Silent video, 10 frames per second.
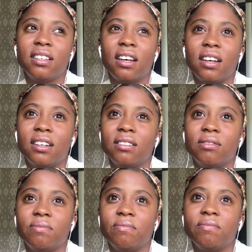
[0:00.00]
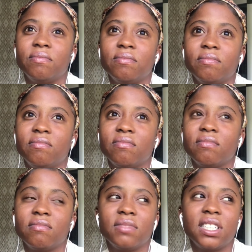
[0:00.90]
um,
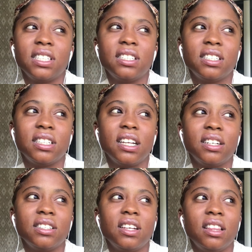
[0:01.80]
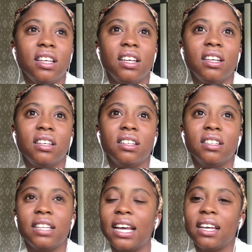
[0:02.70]
there's nothing
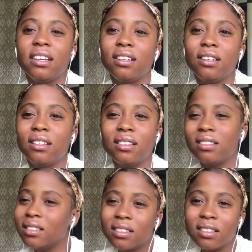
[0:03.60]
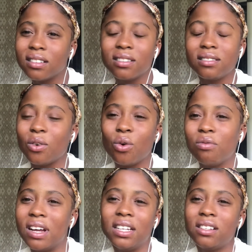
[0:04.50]
like over
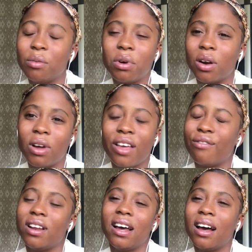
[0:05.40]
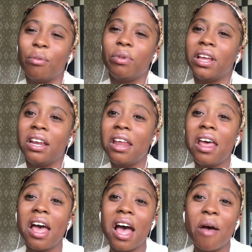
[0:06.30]
the top or whatever that happened.
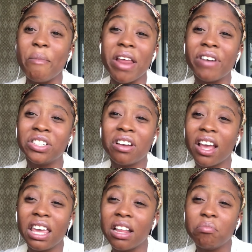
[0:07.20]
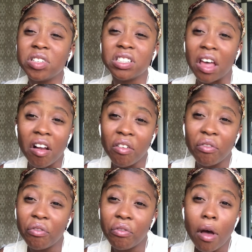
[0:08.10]
Me never try to kill myself.
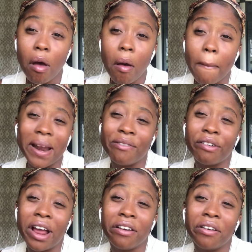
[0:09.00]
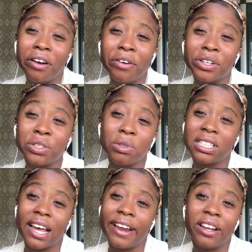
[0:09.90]
Me never write no
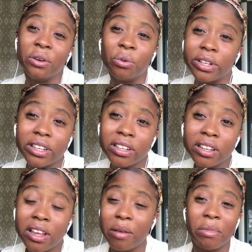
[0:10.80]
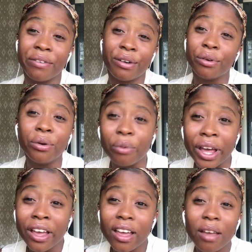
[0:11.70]
suicidal note. Me never run
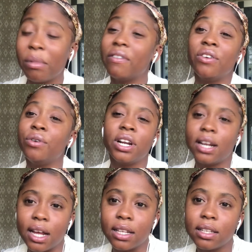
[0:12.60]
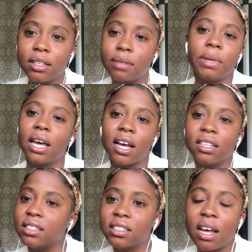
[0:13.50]
away. Me never do none of that because
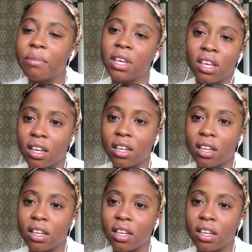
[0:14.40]
me